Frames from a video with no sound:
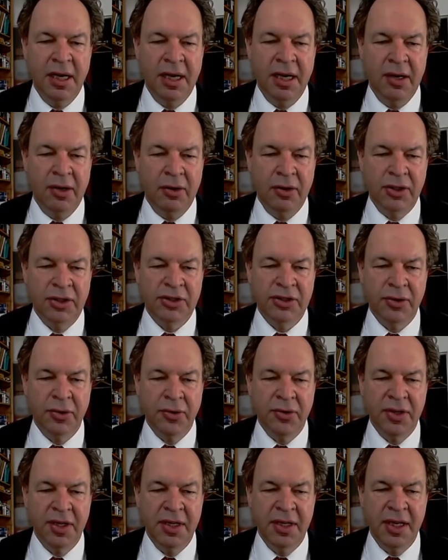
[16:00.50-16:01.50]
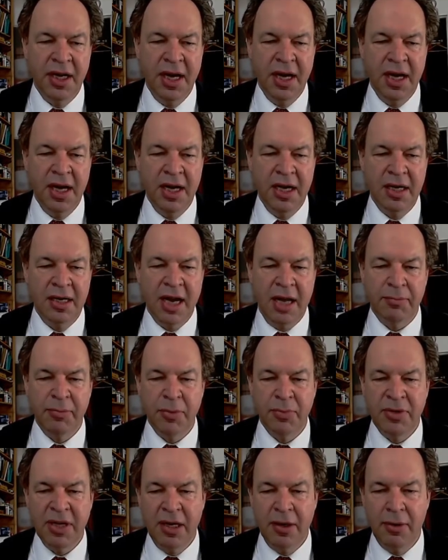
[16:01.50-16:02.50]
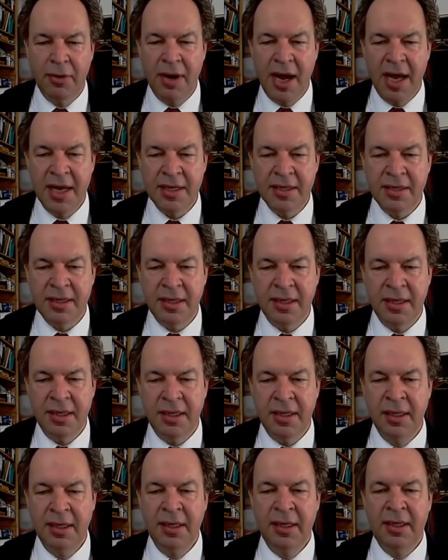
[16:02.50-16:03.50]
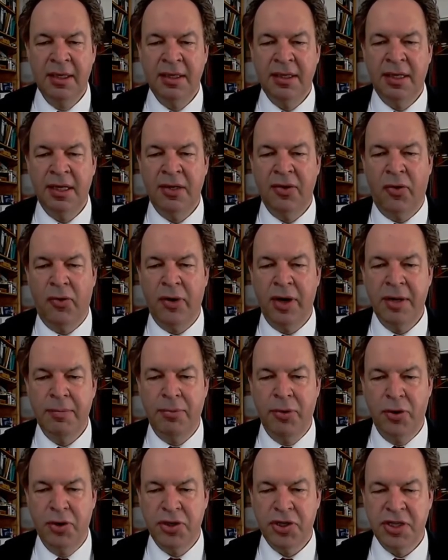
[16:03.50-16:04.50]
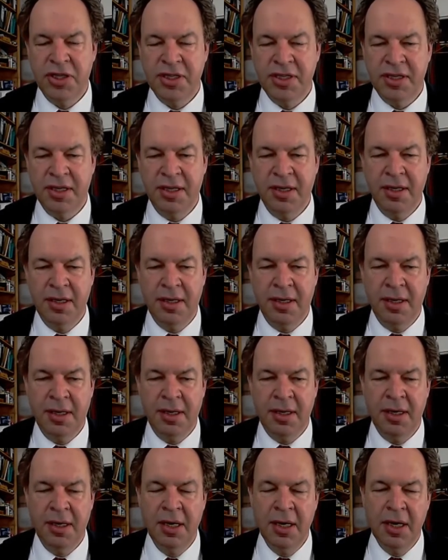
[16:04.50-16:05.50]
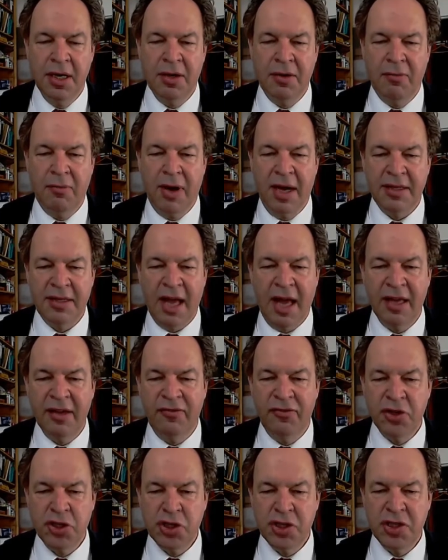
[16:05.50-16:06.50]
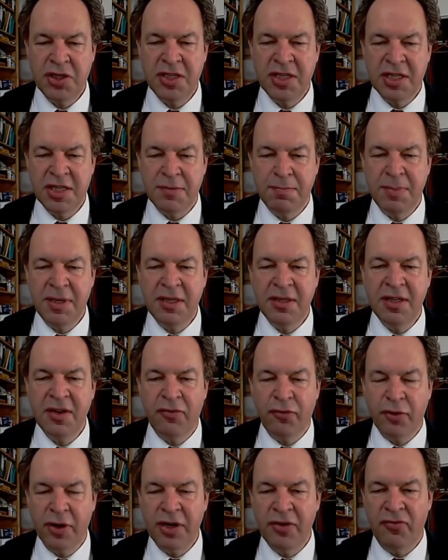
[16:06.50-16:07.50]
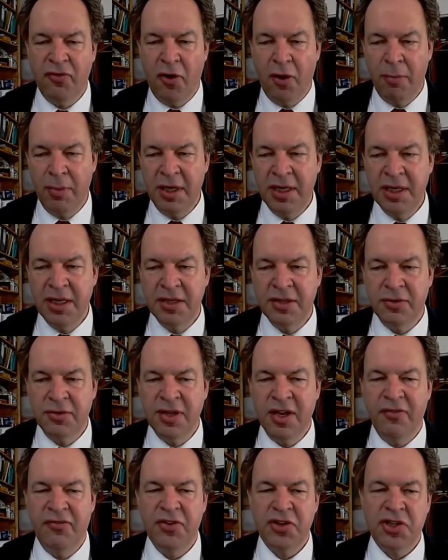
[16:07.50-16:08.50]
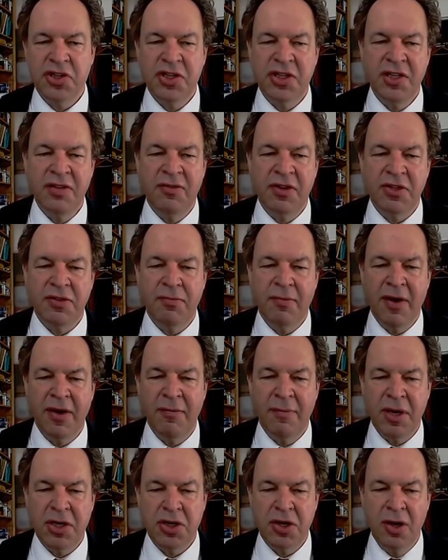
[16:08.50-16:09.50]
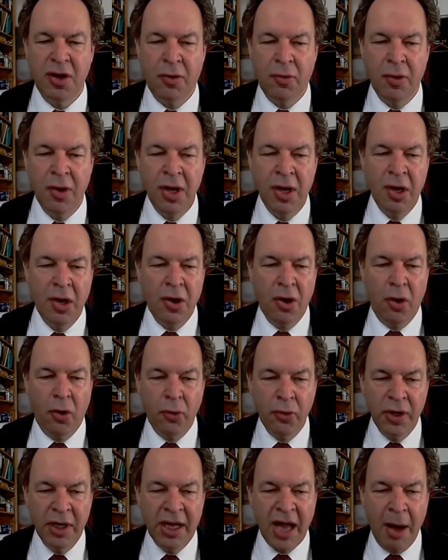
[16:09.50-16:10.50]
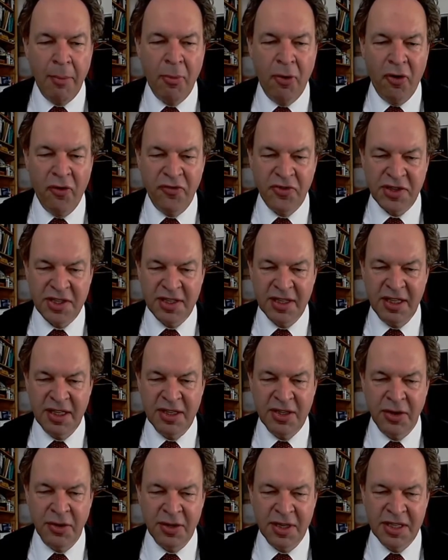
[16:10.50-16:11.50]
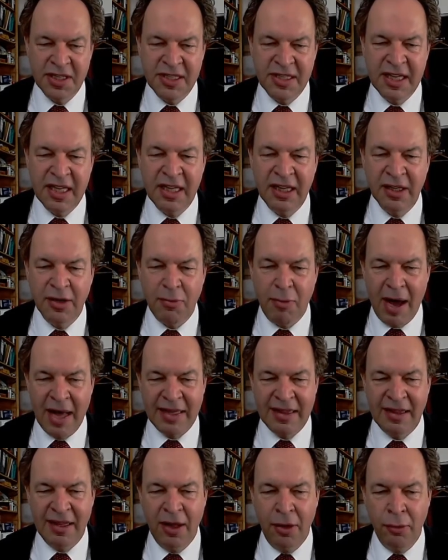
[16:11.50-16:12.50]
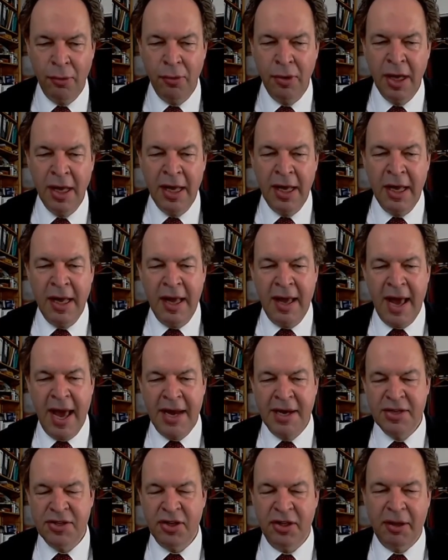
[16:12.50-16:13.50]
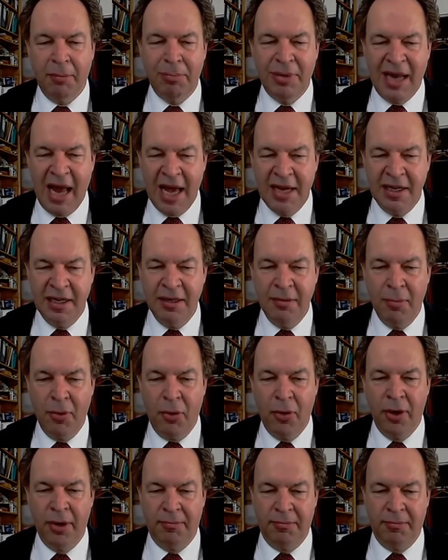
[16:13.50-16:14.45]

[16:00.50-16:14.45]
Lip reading: also the cadmium telluride can already purchase quite high efficiency. This has been different formerly, though the efficiency was very much low. Only amorphous silicon is still quite low and is not applied anymore.